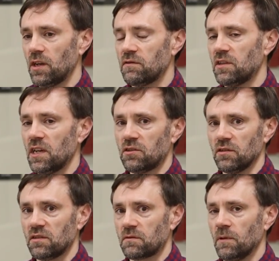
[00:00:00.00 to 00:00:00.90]
you have to take
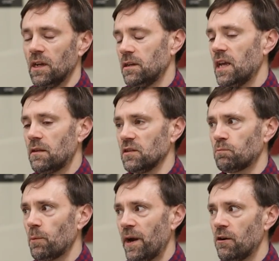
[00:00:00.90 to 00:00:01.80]
this
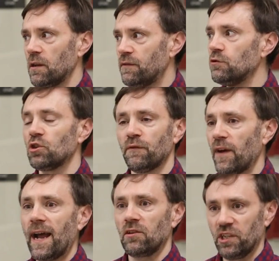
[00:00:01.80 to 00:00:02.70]
Preparing Future
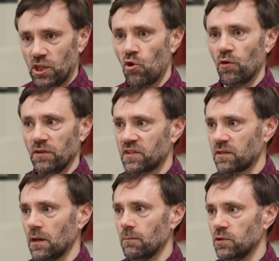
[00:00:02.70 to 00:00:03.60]
Faculty course,